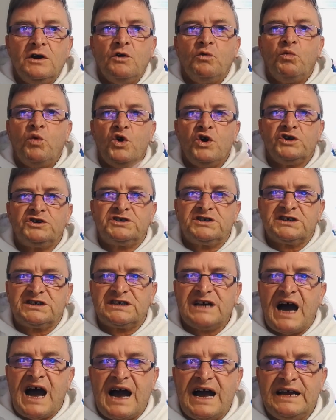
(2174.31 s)
words
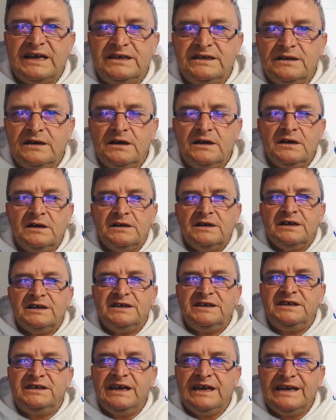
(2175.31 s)
aside,
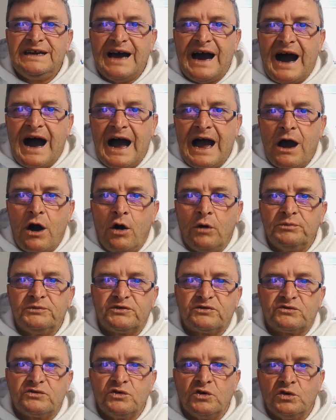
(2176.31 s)
did I
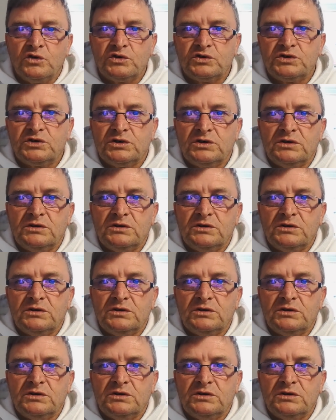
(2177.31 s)
obstruct